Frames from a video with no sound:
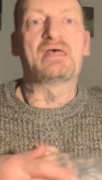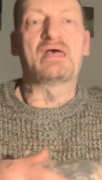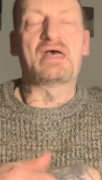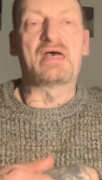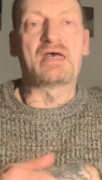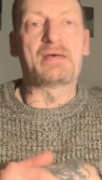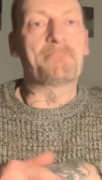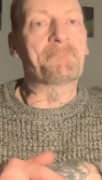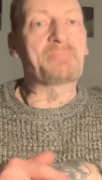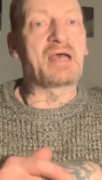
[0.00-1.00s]

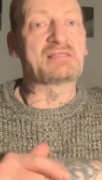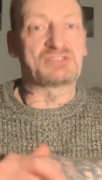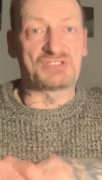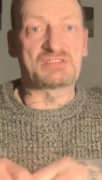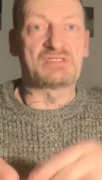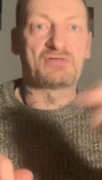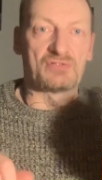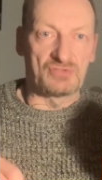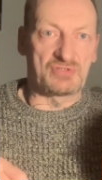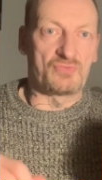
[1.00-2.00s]
um, I suggest that you go and
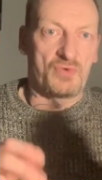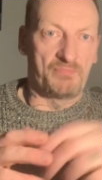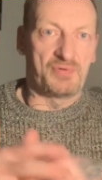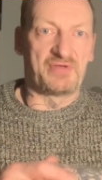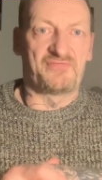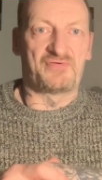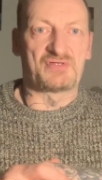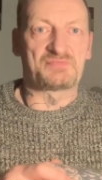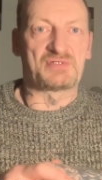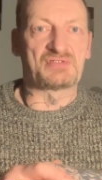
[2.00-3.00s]
look at one point first
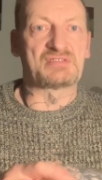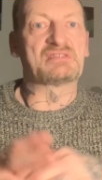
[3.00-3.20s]
because it's